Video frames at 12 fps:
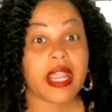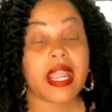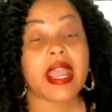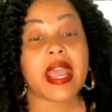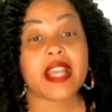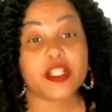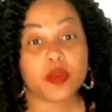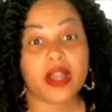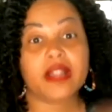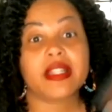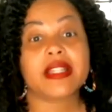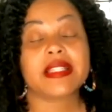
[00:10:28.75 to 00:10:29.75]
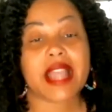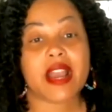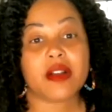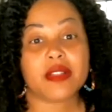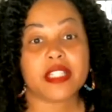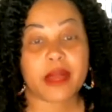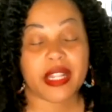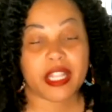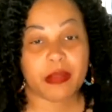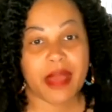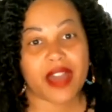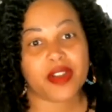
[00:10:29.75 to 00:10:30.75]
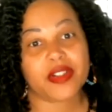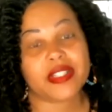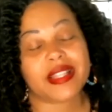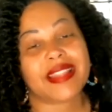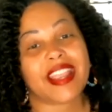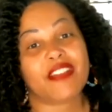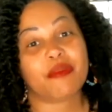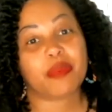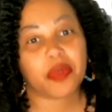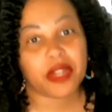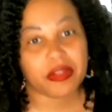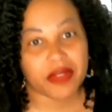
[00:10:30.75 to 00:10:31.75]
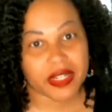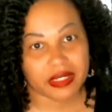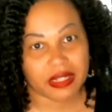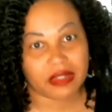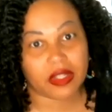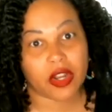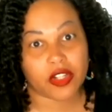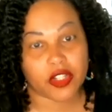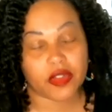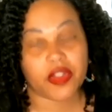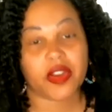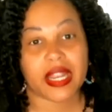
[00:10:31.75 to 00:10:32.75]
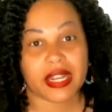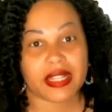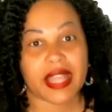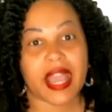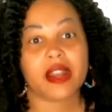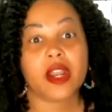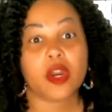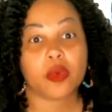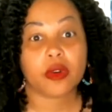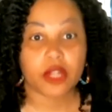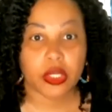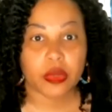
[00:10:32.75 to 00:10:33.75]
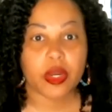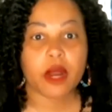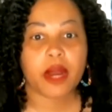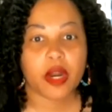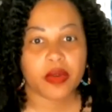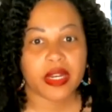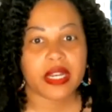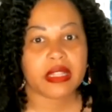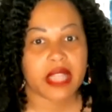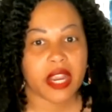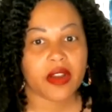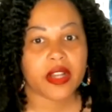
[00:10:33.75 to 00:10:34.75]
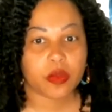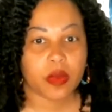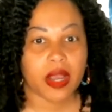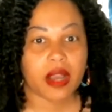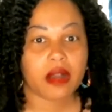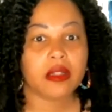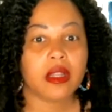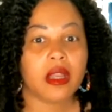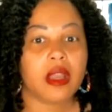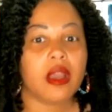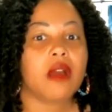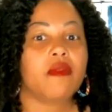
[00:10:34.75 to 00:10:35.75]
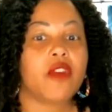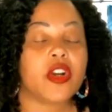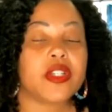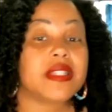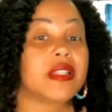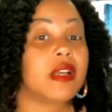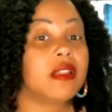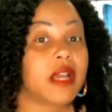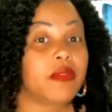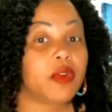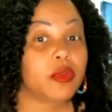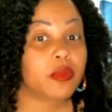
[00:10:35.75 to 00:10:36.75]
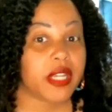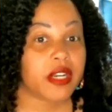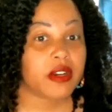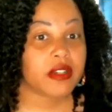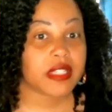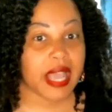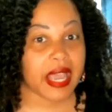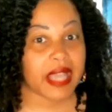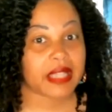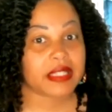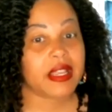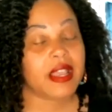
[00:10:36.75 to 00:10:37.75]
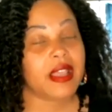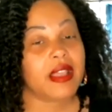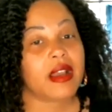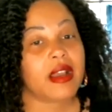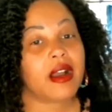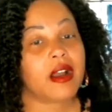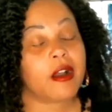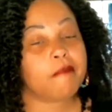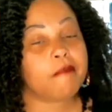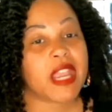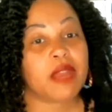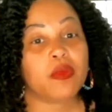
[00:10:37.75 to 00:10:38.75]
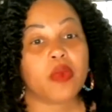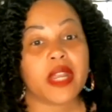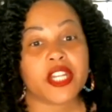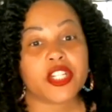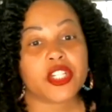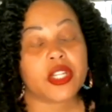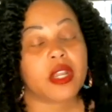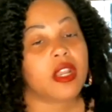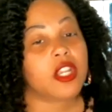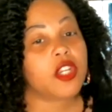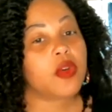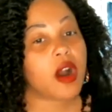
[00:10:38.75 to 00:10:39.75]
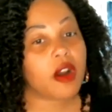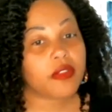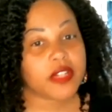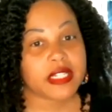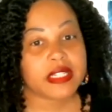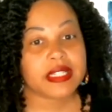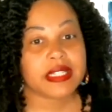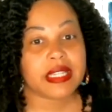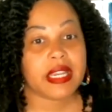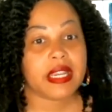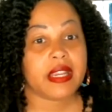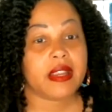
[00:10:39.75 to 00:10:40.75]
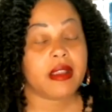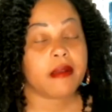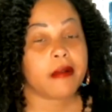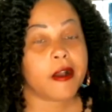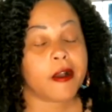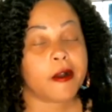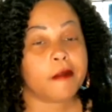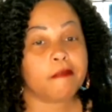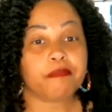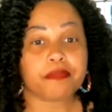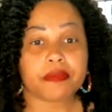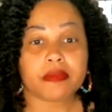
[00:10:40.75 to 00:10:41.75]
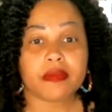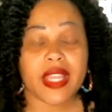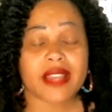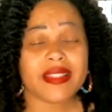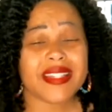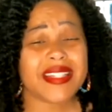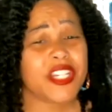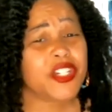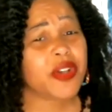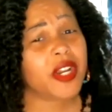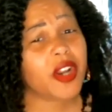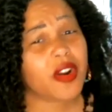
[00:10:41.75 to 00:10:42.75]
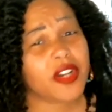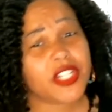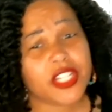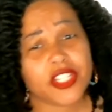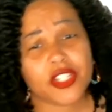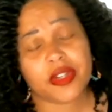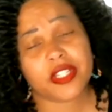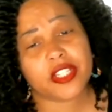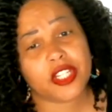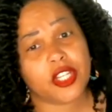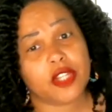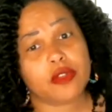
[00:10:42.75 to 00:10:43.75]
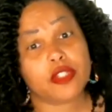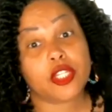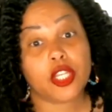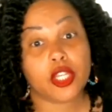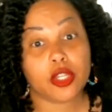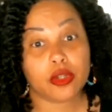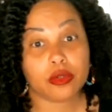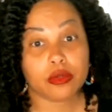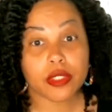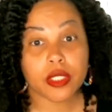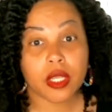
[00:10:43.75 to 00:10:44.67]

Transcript: as well as sound spelling patterns that they have previously learned. So they're getting that review component in there as well, versus a leveled reader text, in which you often see the teacher encouraging students to use cues,